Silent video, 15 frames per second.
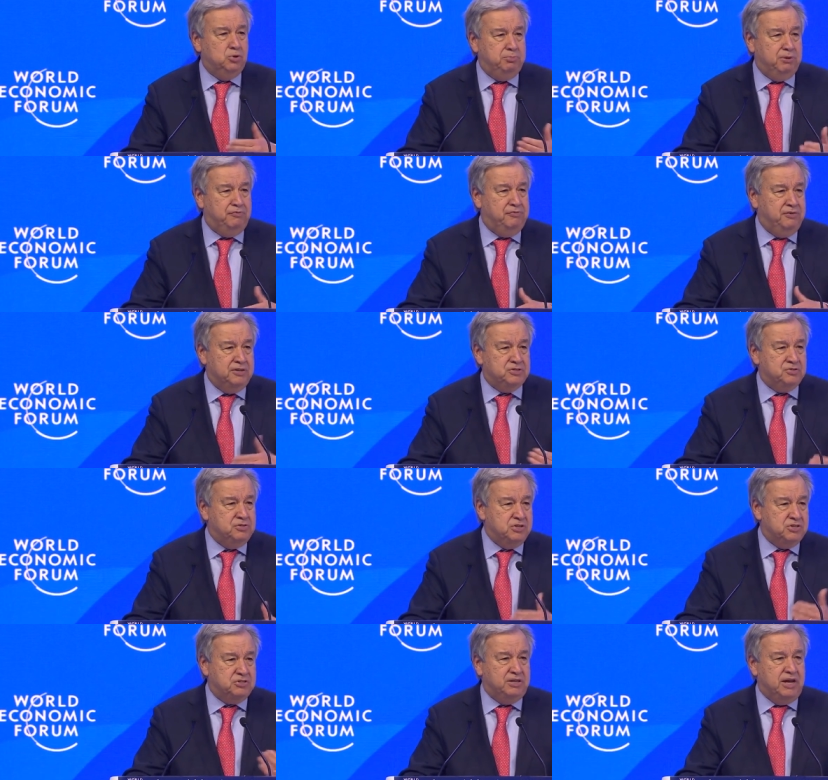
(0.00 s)
to be first
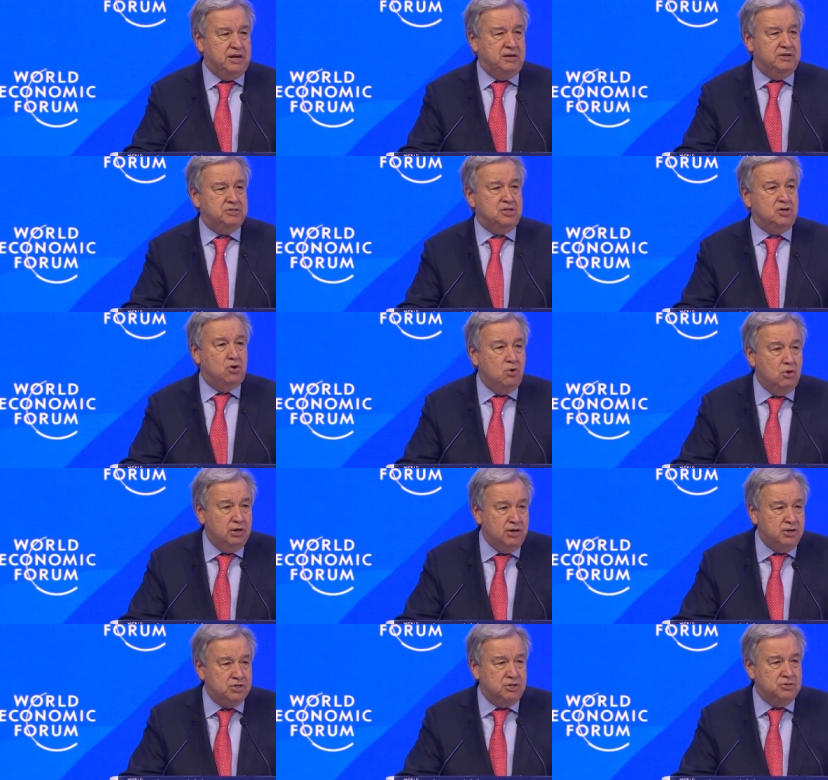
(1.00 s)
risk takers in
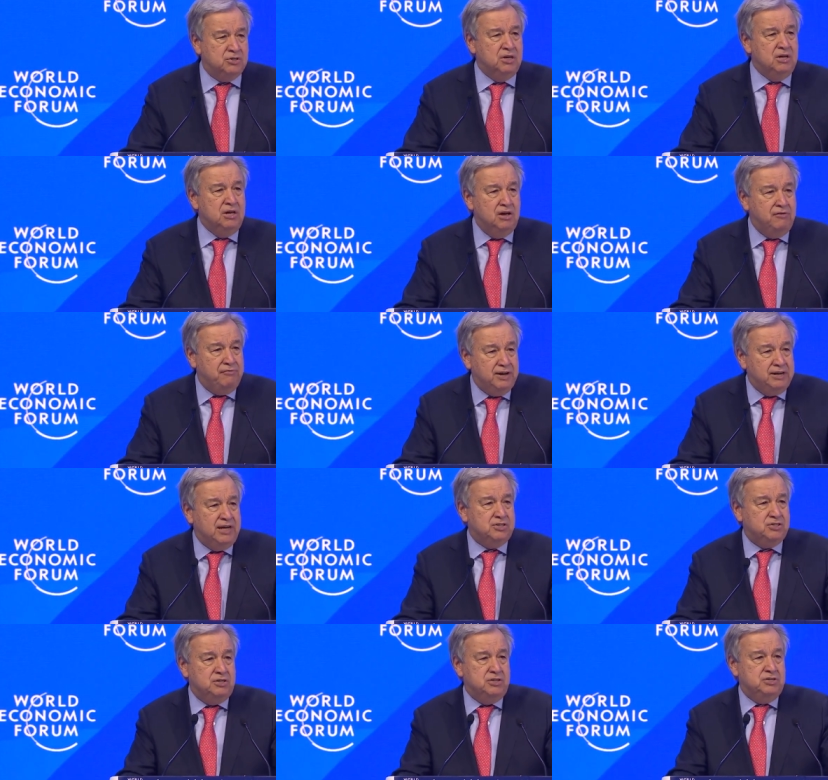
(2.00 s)
coalitions of uh,
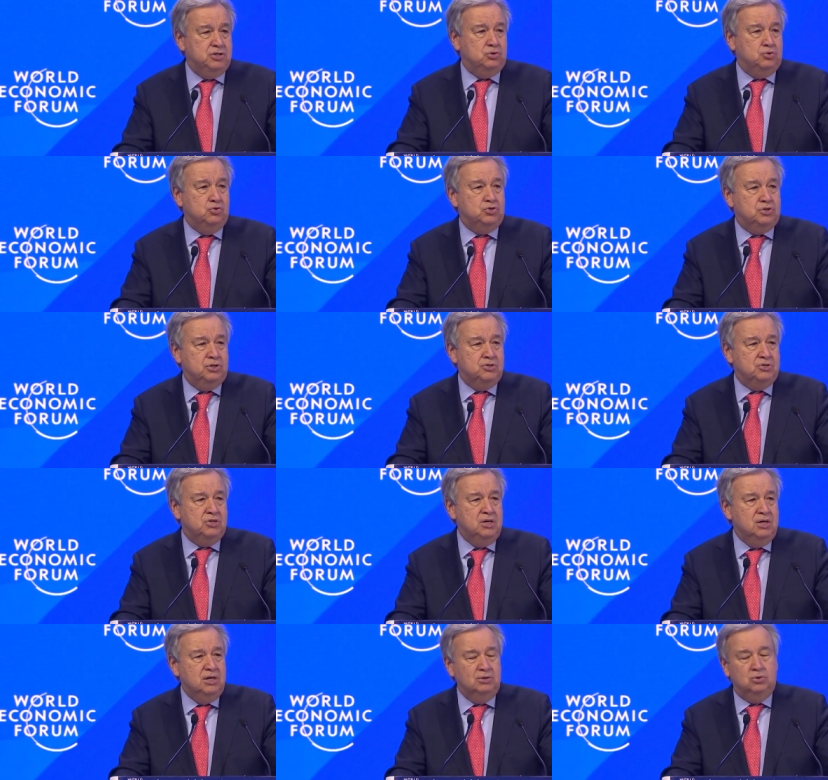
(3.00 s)
financial institutions
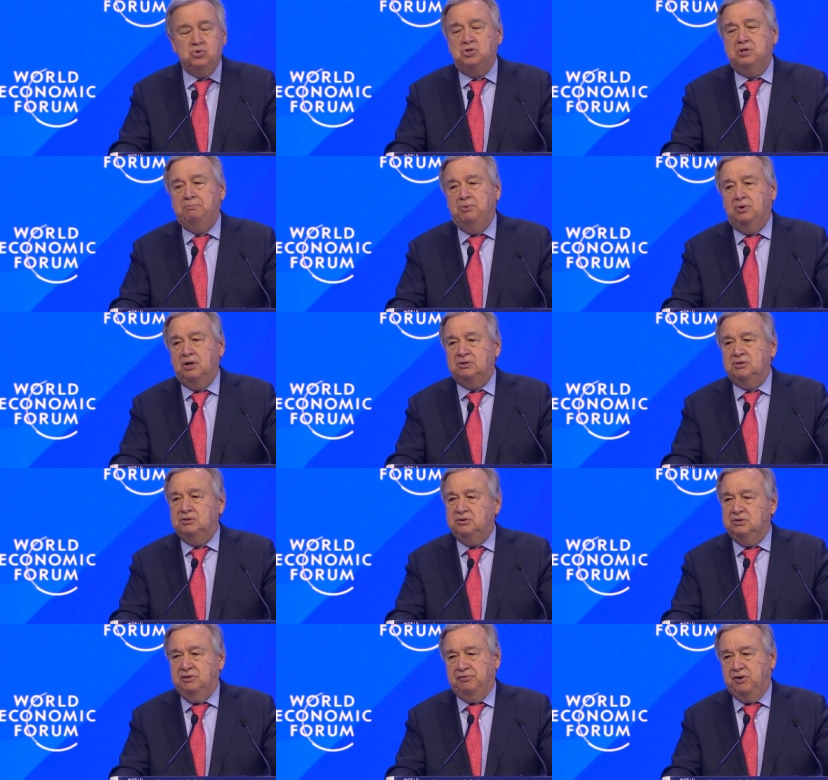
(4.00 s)
to support
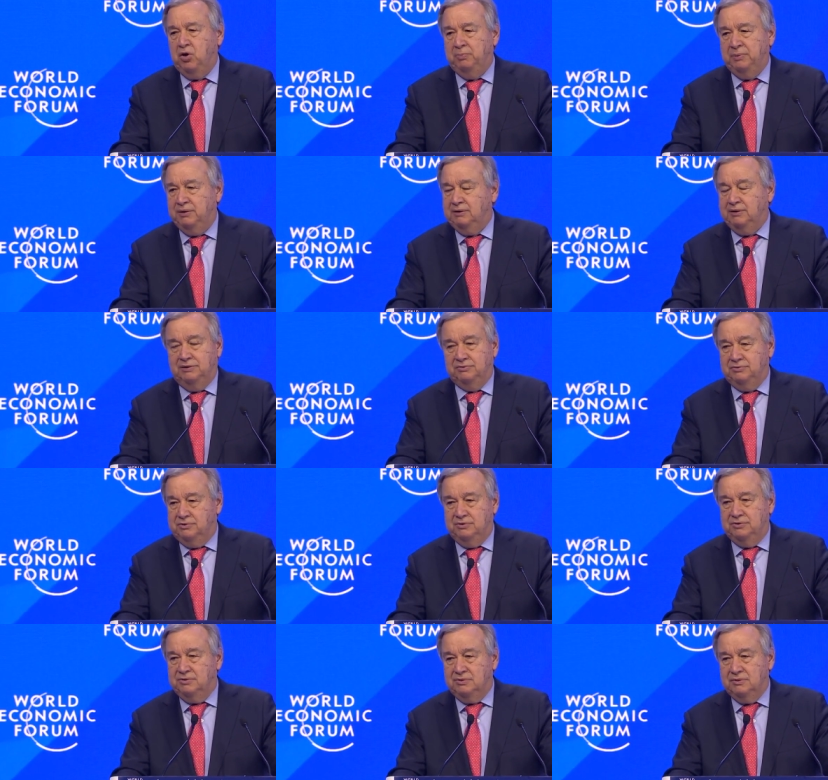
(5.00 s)
developing
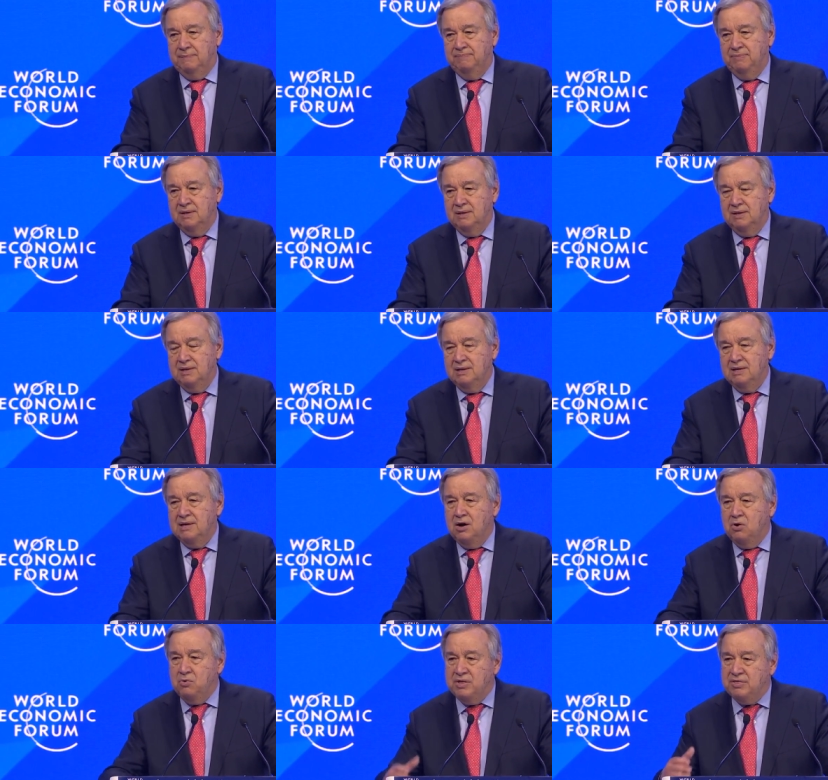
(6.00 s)
countries.
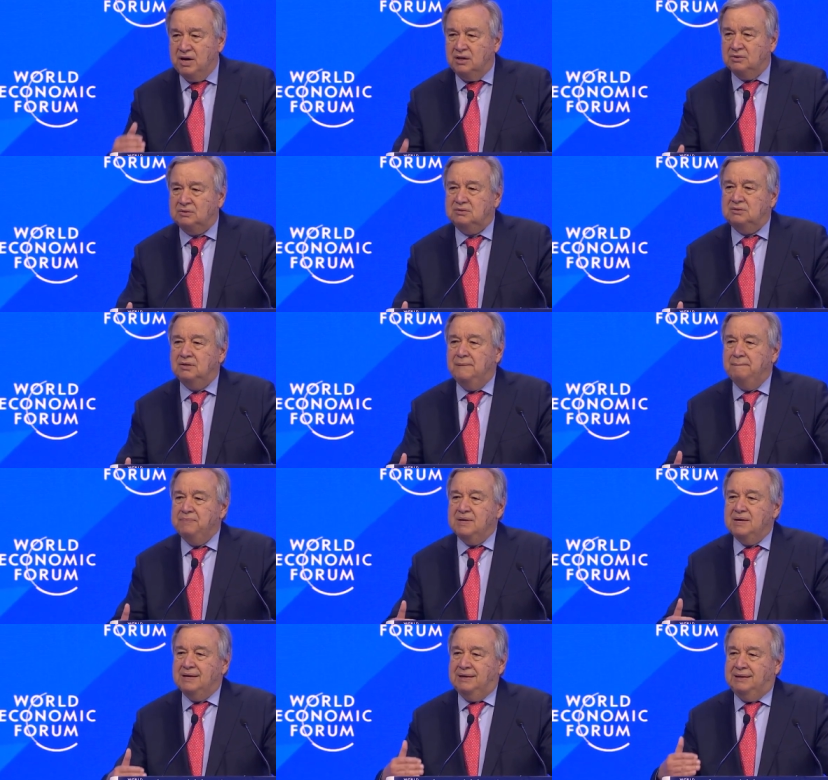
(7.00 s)
Without
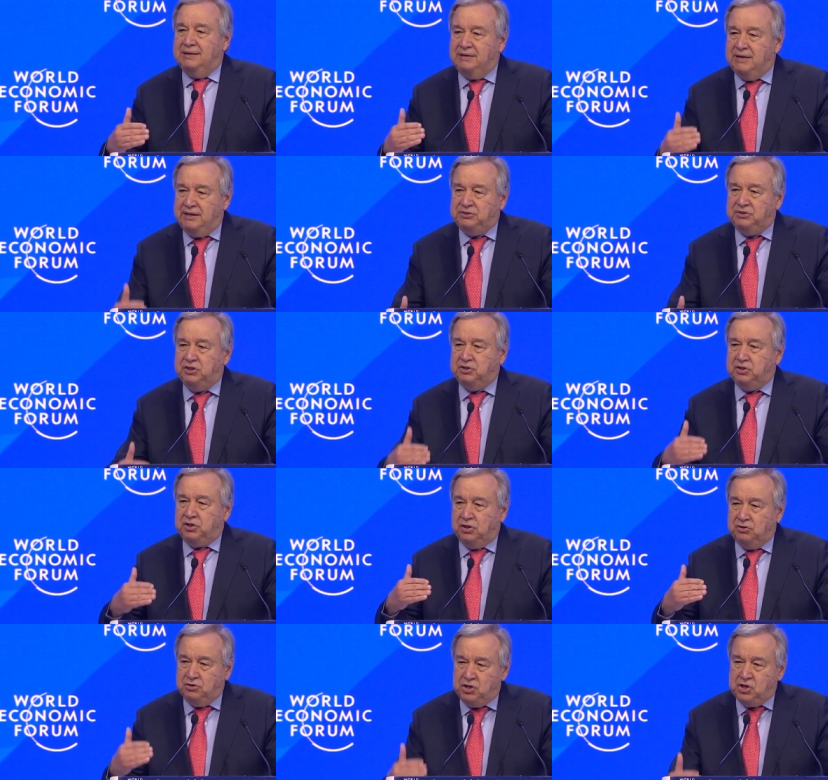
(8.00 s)
creating the
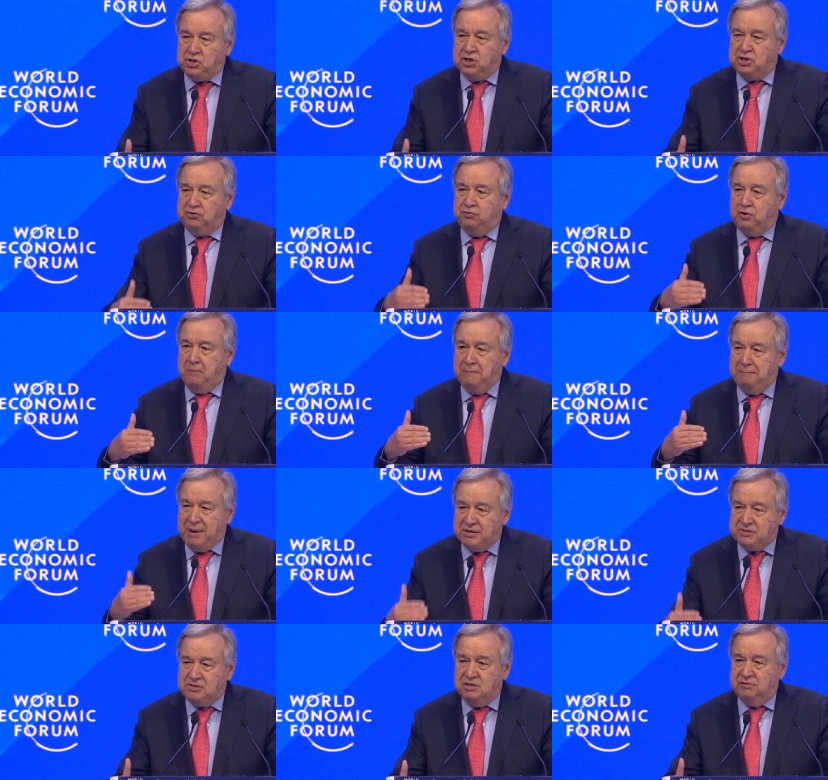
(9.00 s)
conditions for
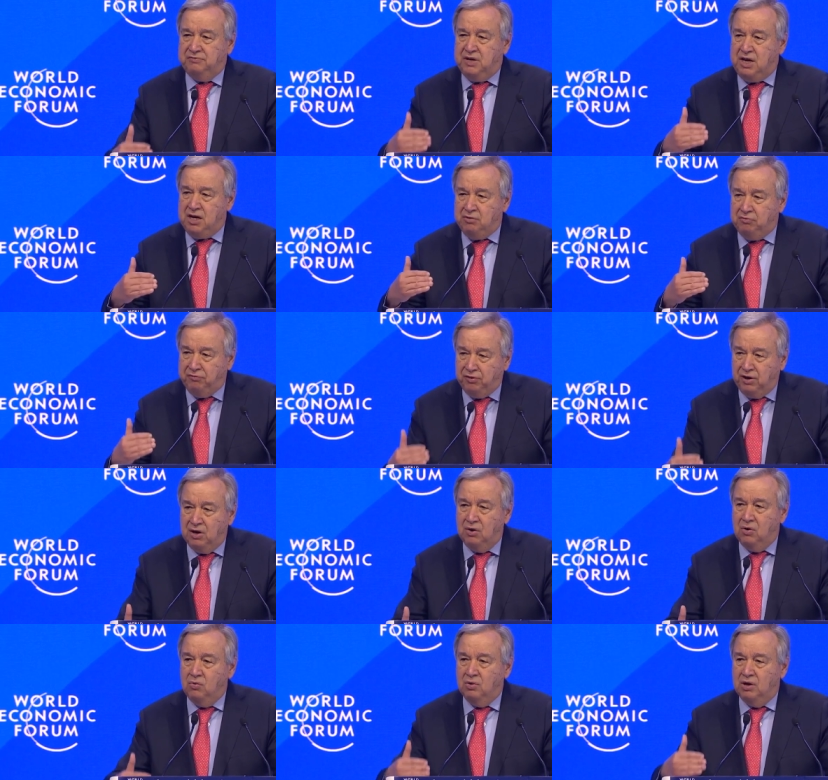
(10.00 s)
massive
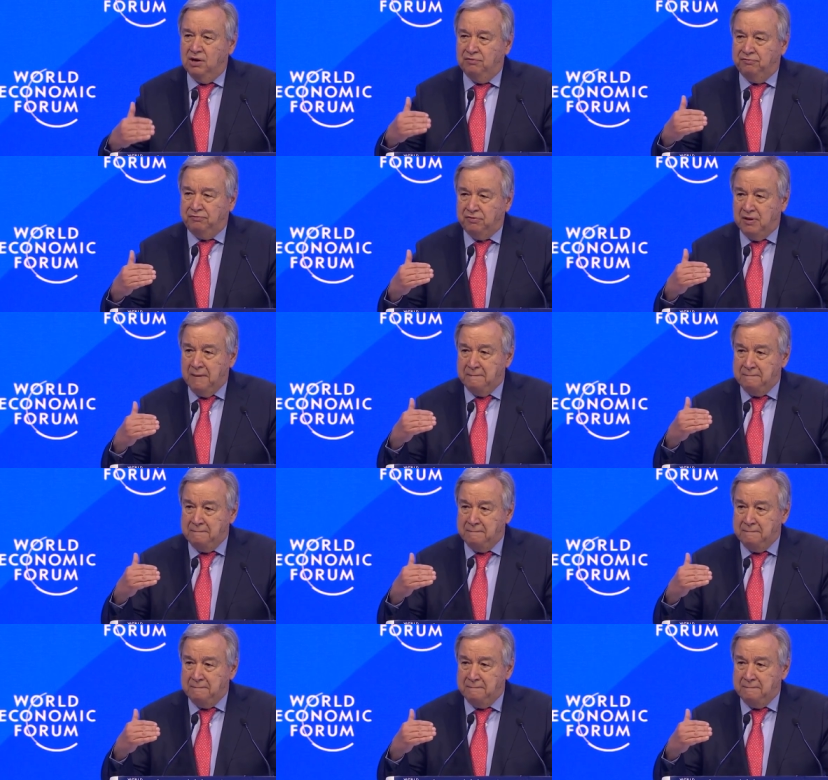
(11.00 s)
inflow of